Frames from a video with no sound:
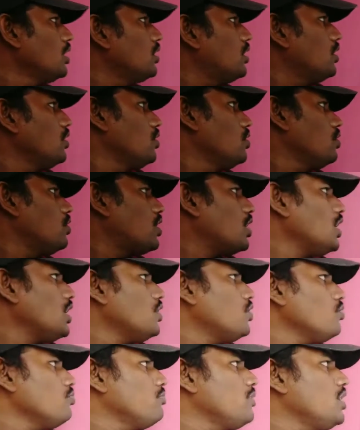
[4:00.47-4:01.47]
the nutrient
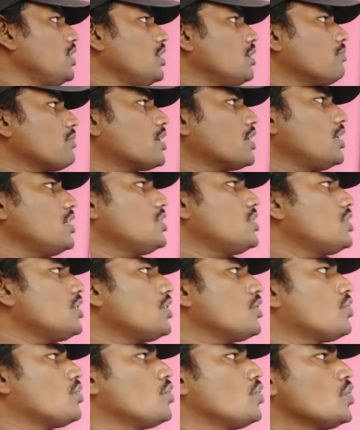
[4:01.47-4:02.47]
to medium culture
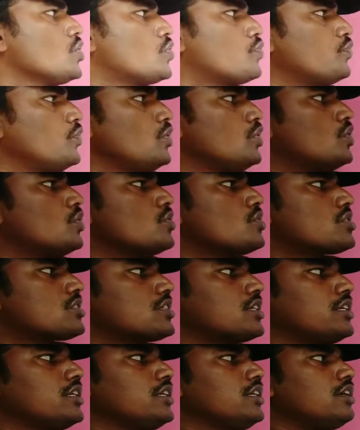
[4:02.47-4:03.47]
useful to
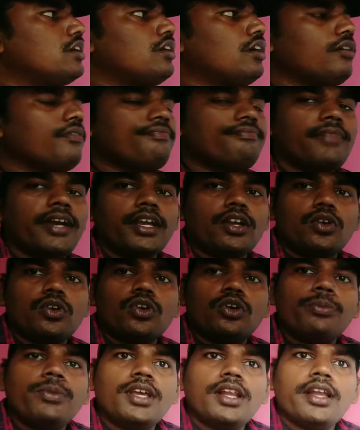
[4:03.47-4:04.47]
study of
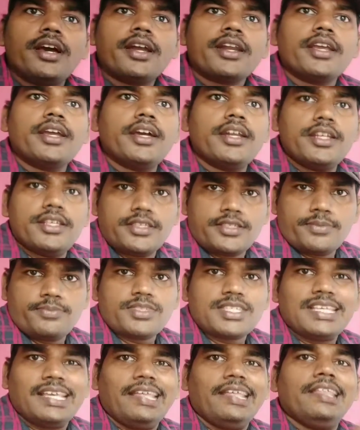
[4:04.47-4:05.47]
microbial
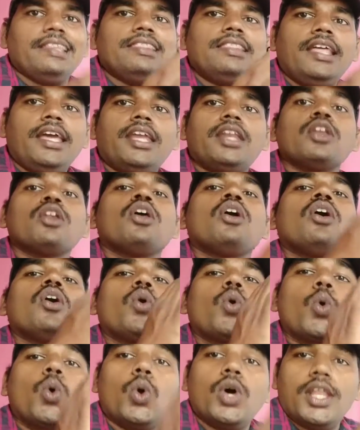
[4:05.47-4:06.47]
organisms in their
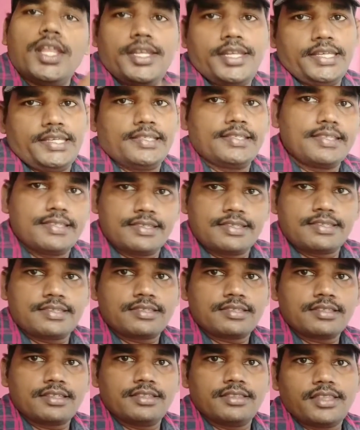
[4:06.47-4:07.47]
colonies.